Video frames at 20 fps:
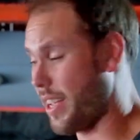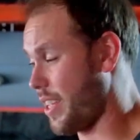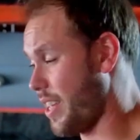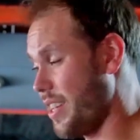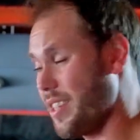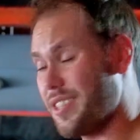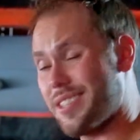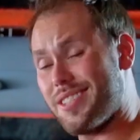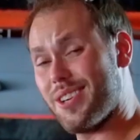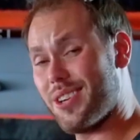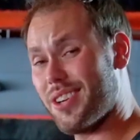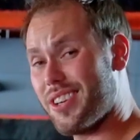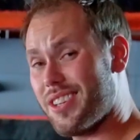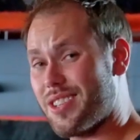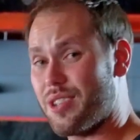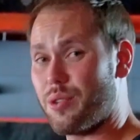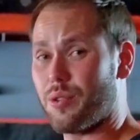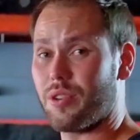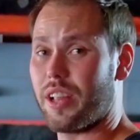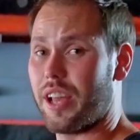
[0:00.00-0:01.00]
kid
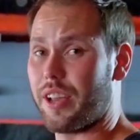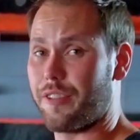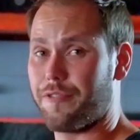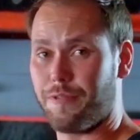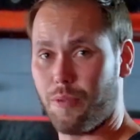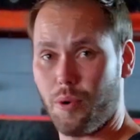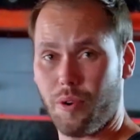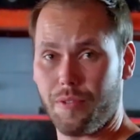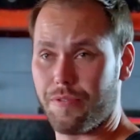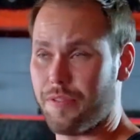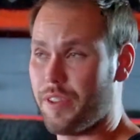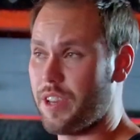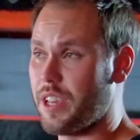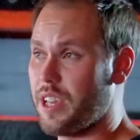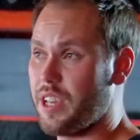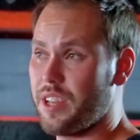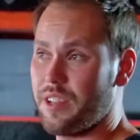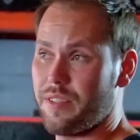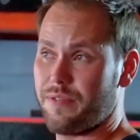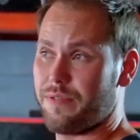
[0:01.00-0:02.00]
students who are like 4
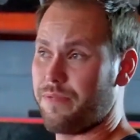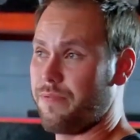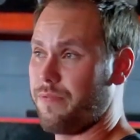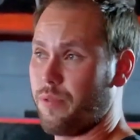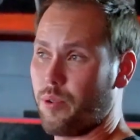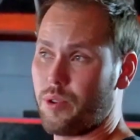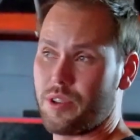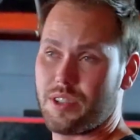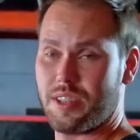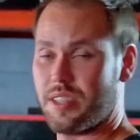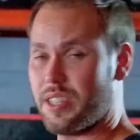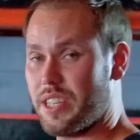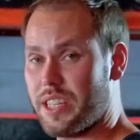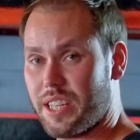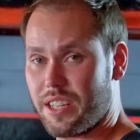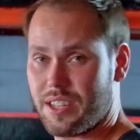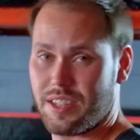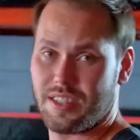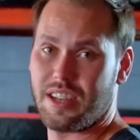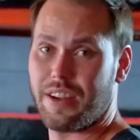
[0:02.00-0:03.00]
feet,
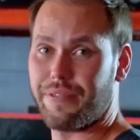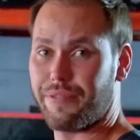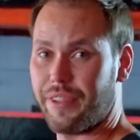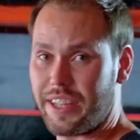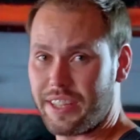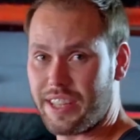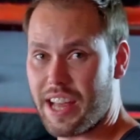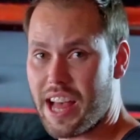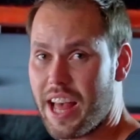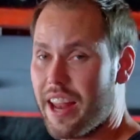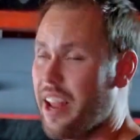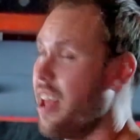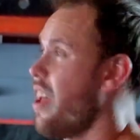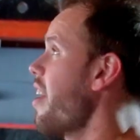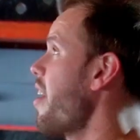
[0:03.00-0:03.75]
4'6", stuff like that,